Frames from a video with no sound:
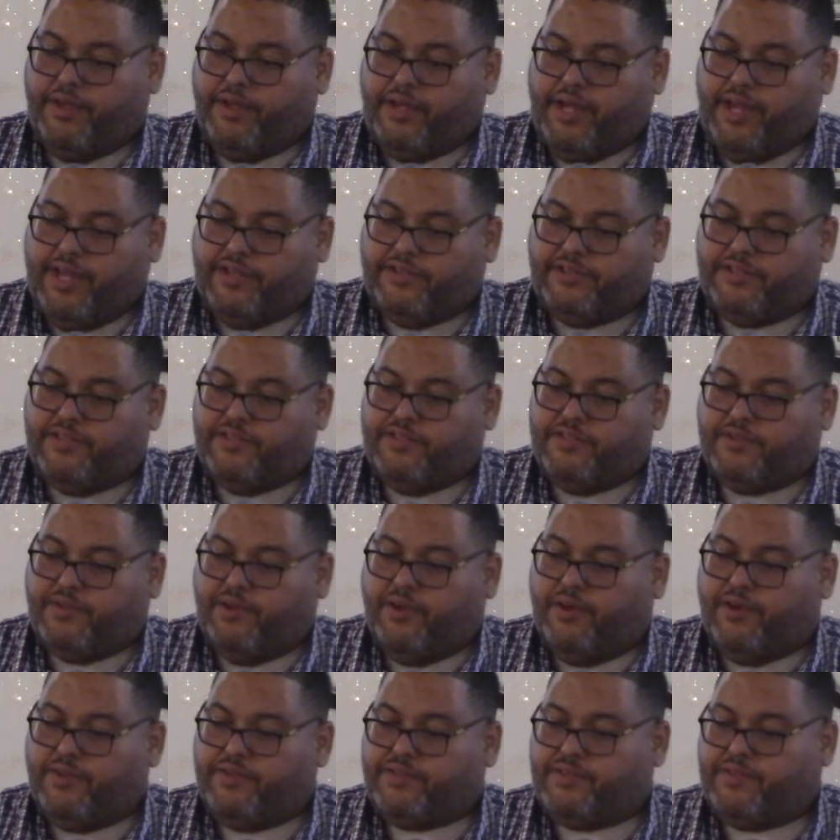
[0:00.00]
And she's
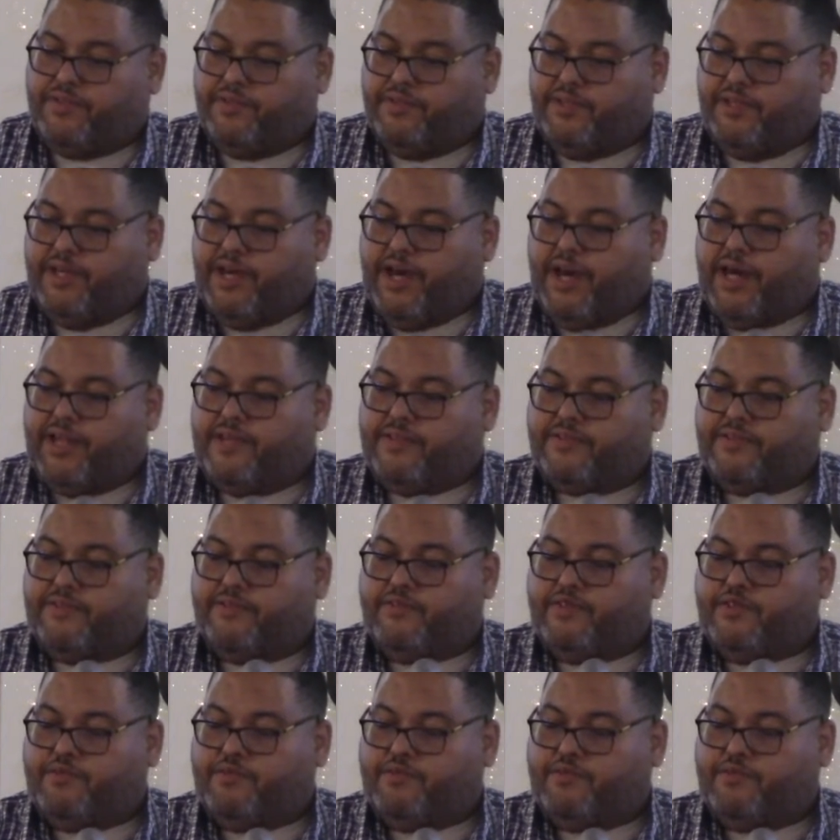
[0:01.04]
also the goddess of